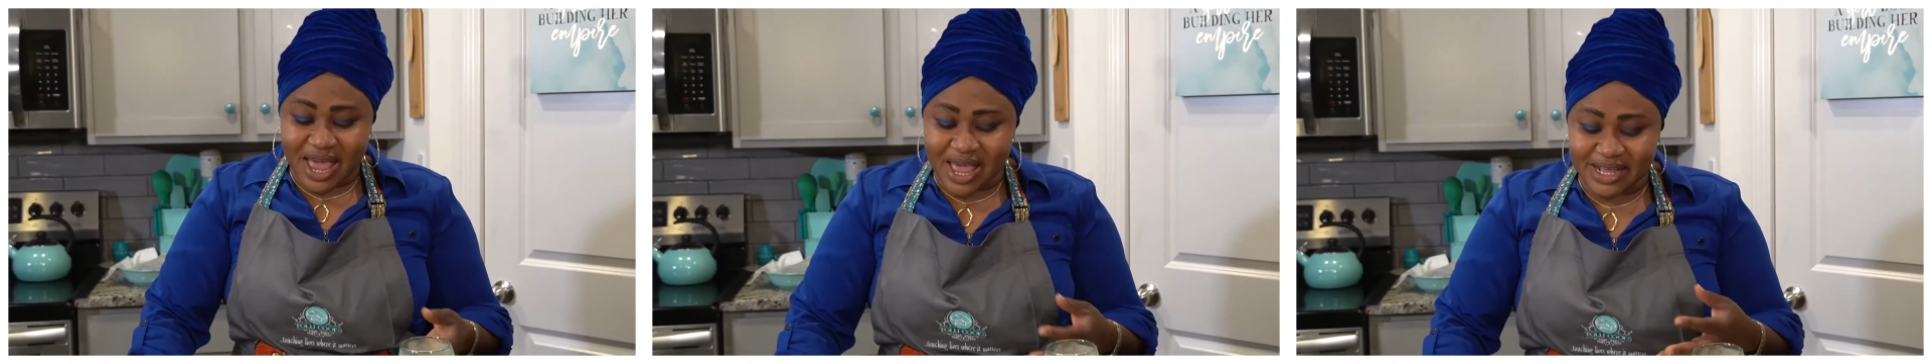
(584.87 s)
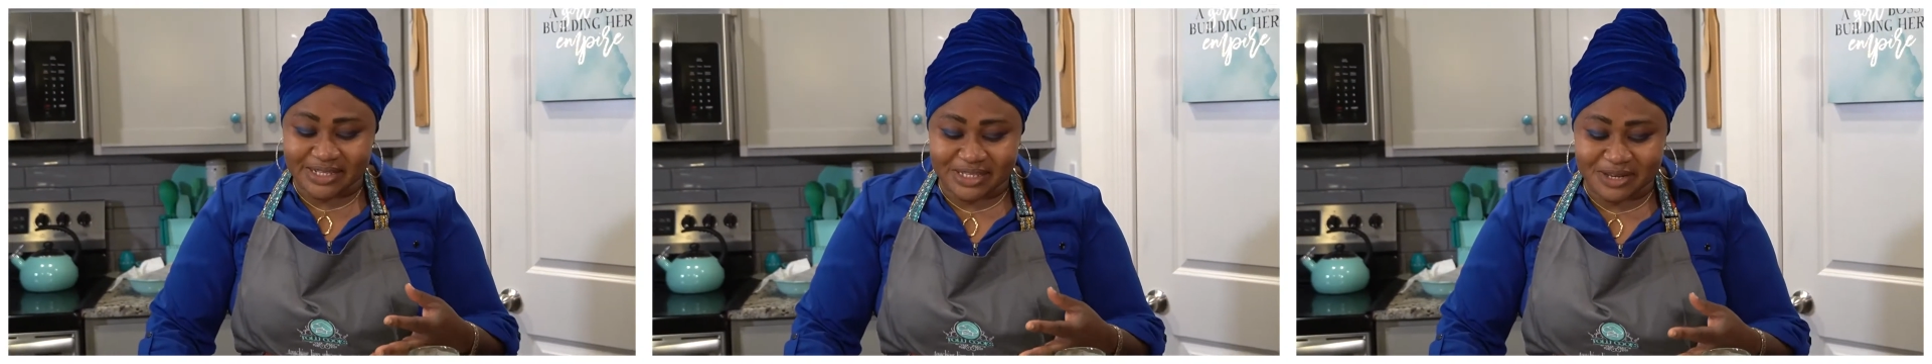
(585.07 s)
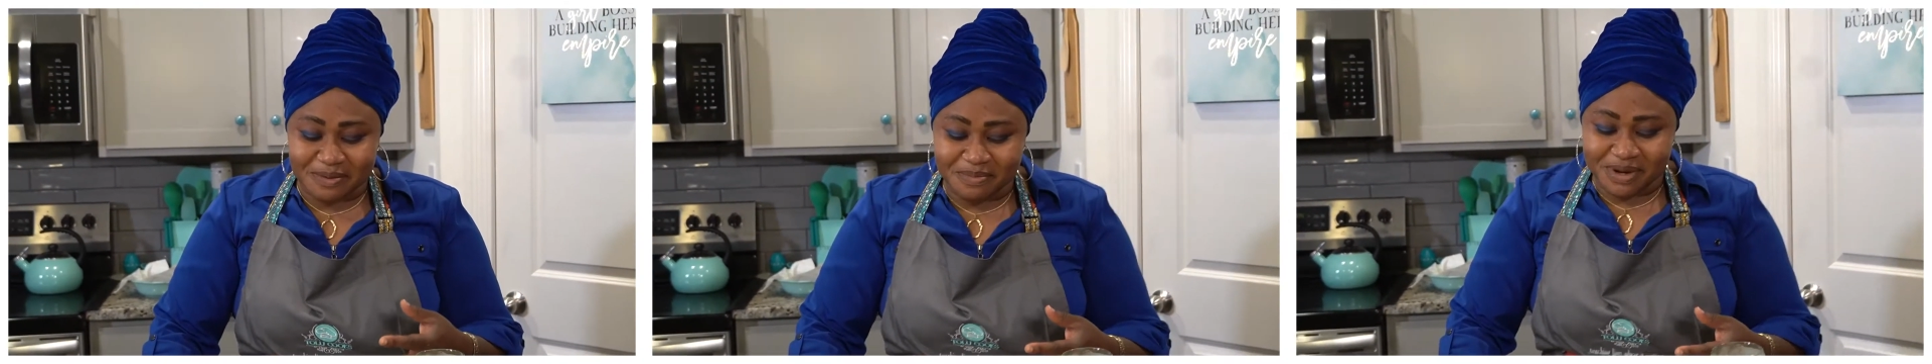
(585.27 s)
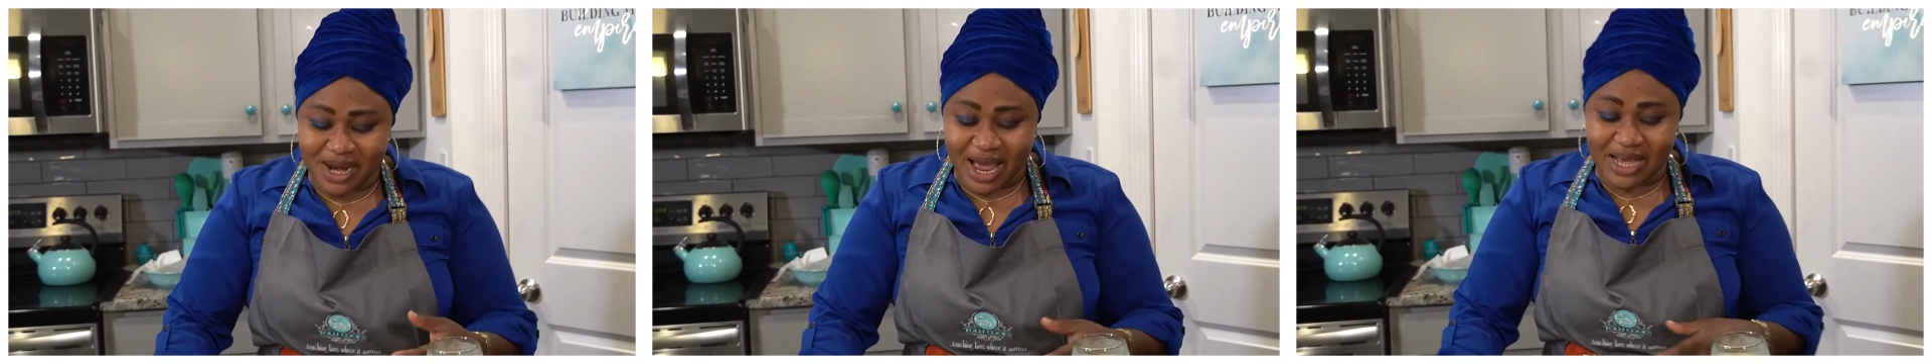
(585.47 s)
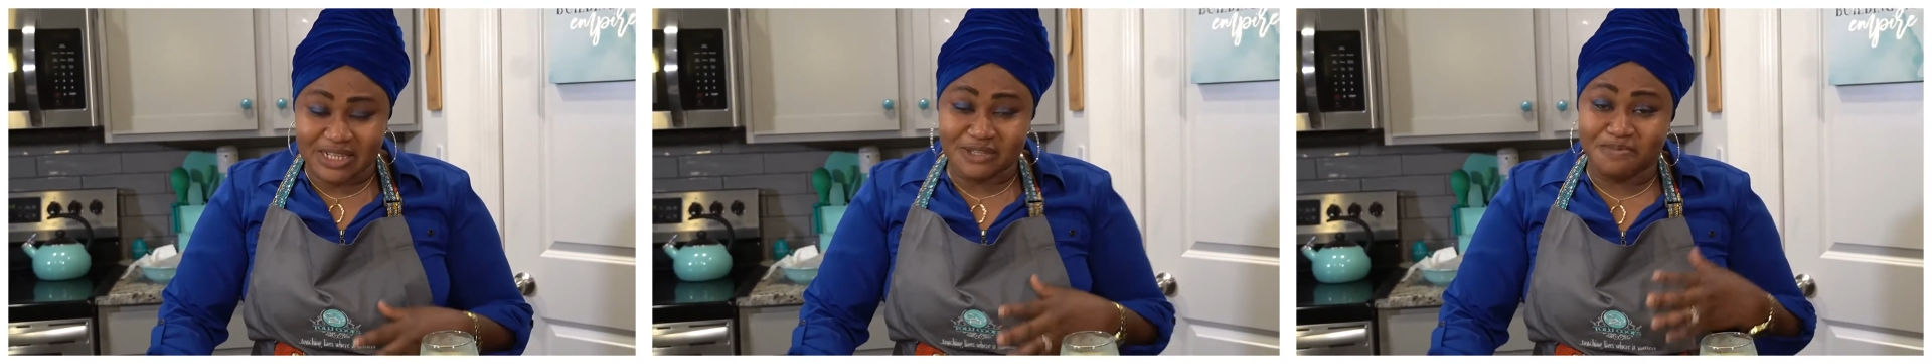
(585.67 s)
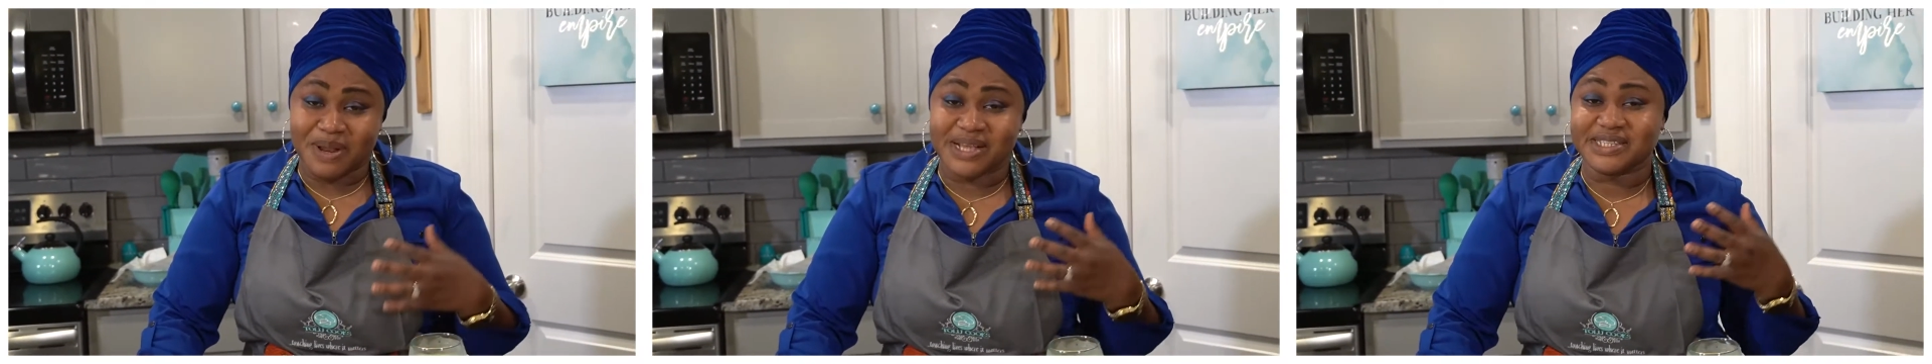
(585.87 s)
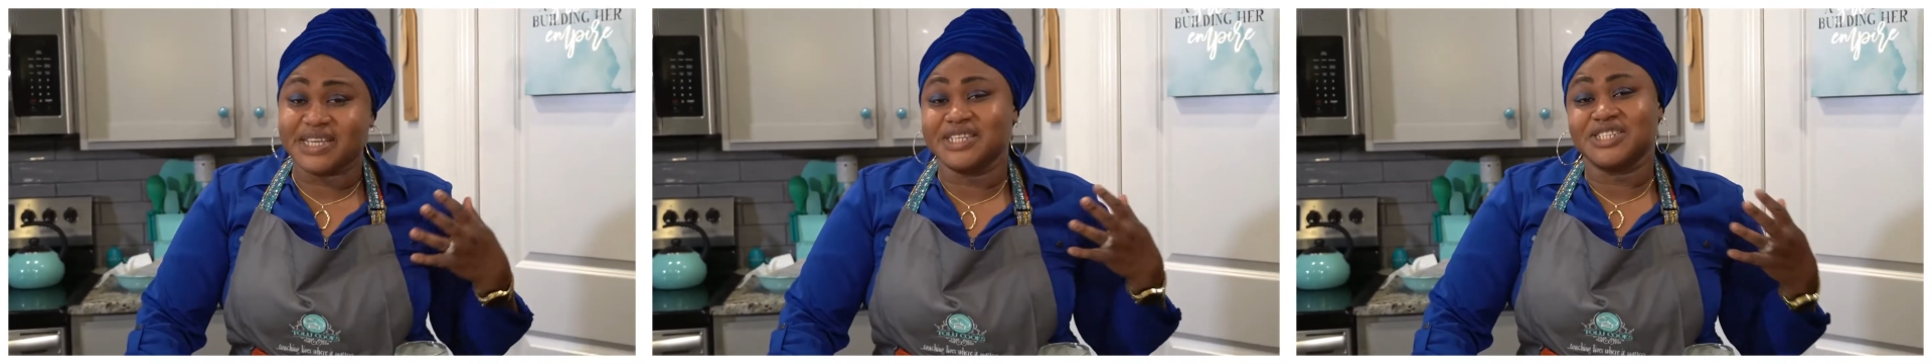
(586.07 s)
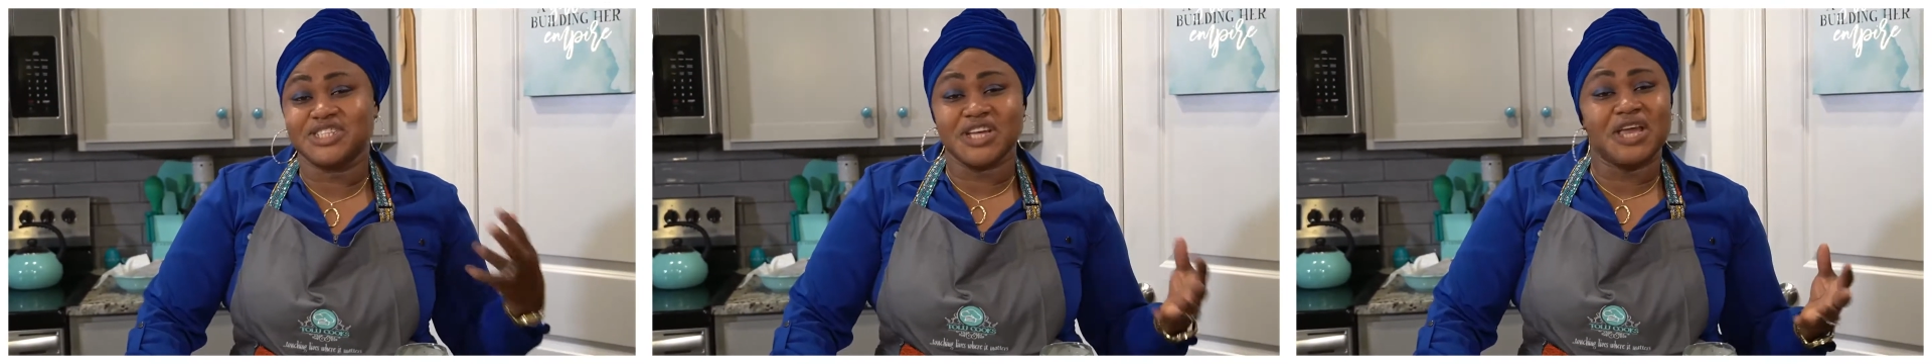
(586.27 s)
and some nice
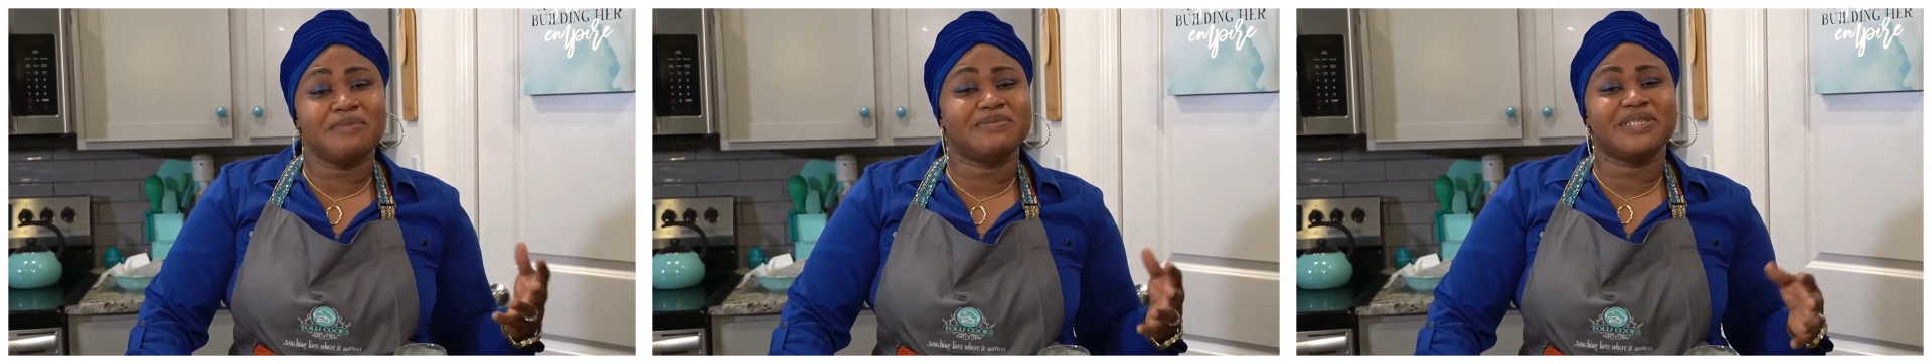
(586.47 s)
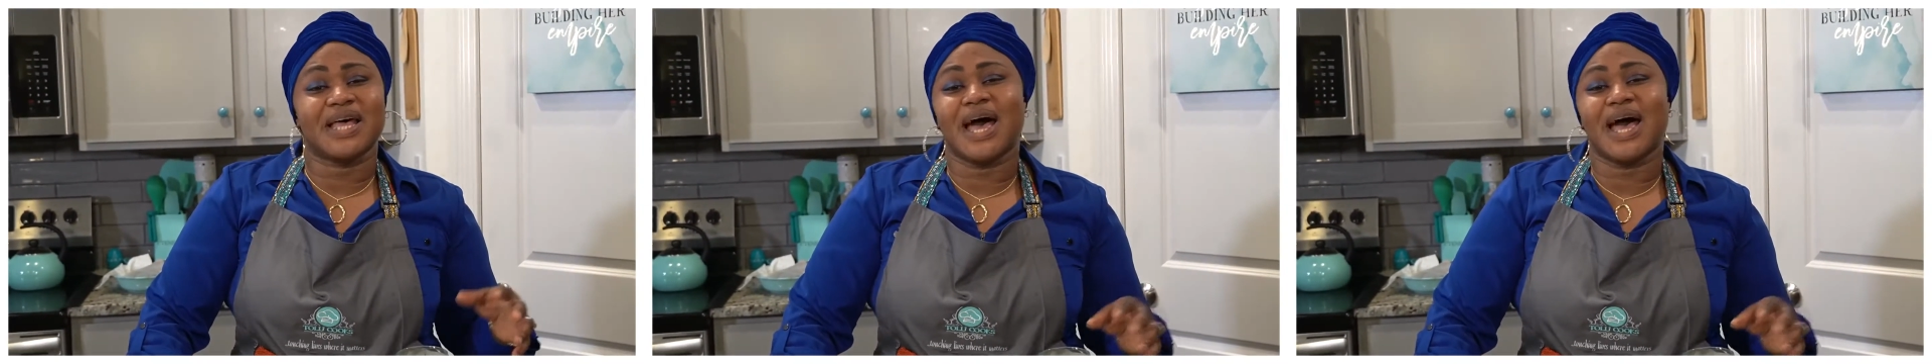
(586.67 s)
plantain chips,